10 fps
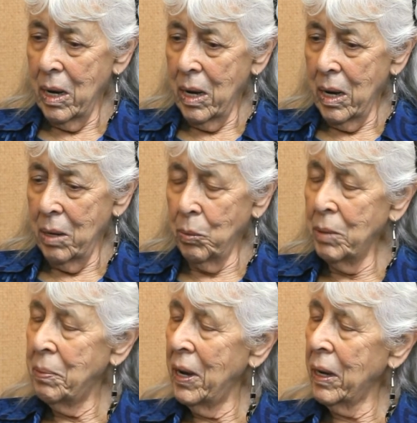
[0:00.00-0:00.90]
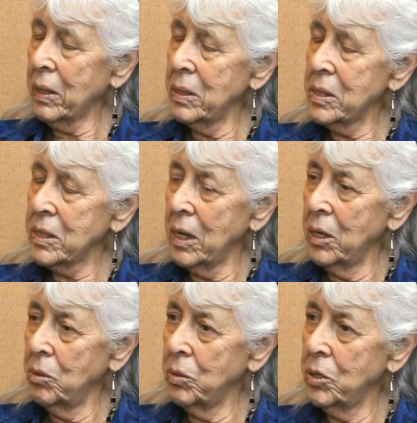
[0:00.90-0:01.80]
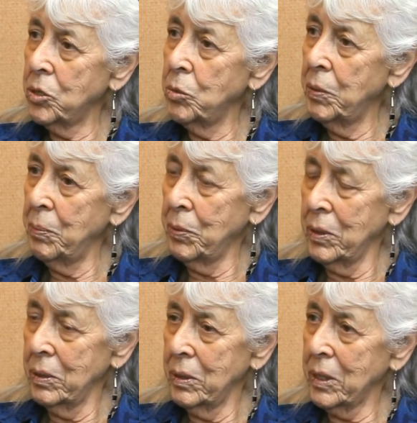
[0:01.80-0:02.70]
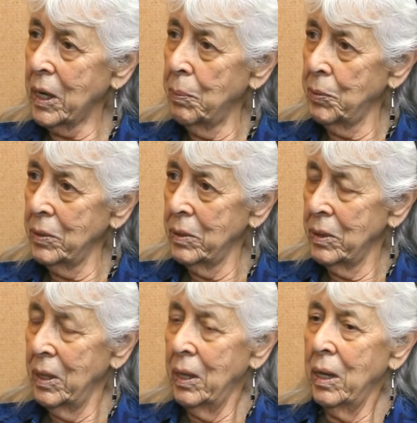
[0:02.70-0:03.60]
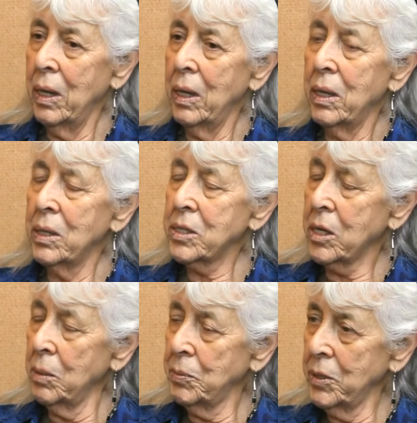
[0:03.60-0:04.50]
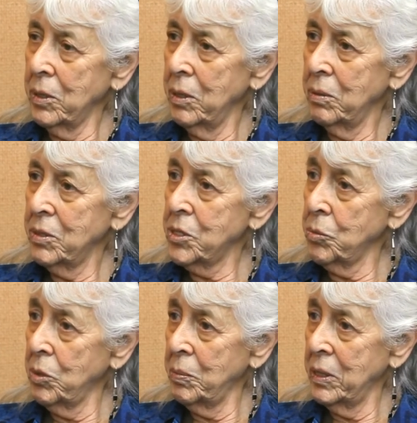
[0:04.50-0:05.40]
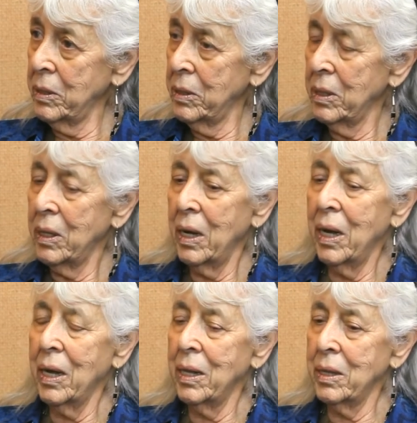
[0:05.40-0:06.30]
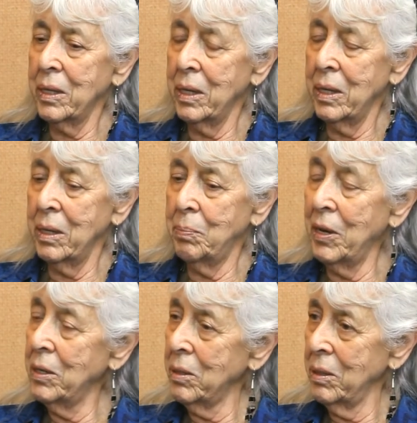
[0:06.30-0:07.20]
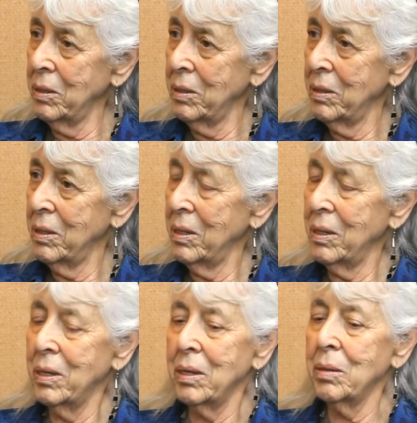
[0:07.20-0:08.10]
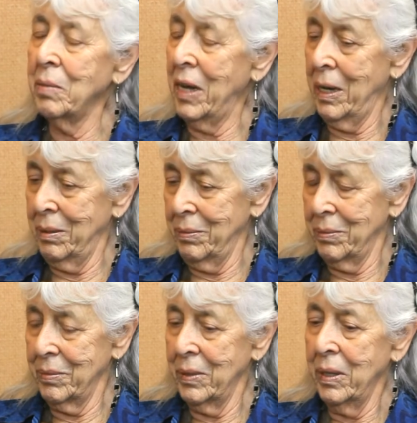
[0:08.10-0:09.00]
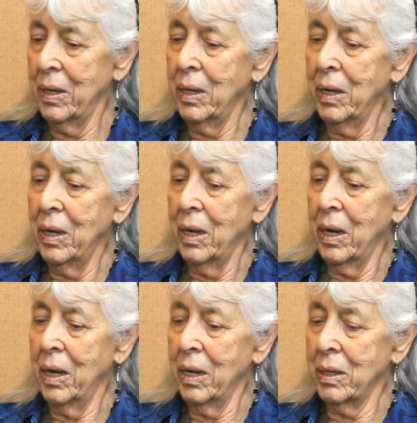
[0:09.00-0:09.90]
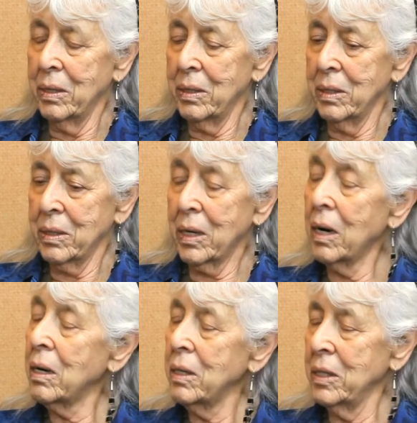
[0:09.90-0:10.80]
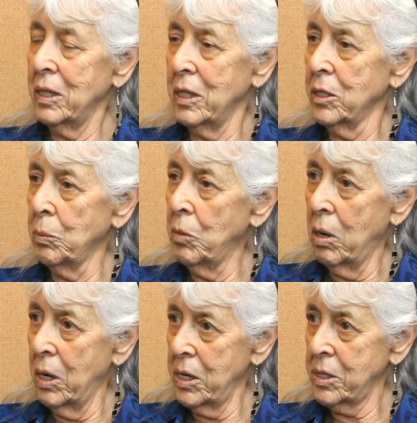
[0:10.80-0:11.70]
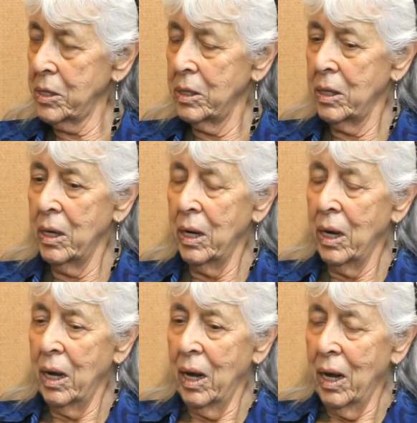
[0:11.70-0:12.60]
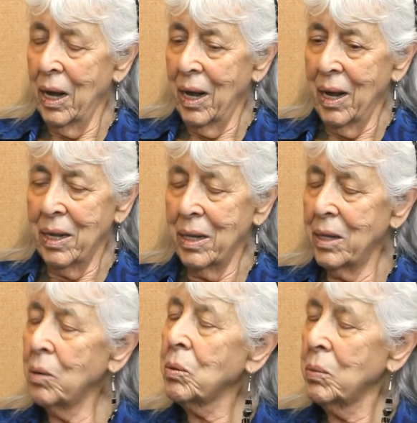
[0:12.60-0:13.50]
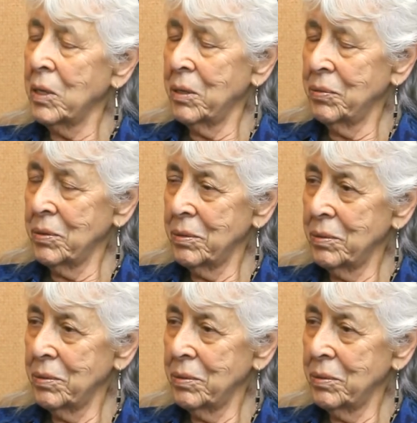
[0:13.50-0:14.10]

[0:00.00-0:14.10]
I went back and studied with 2 people, a couple. The sculptor was the woman and the painter, the man. and Carl and Hilda Morris. They were wonderful.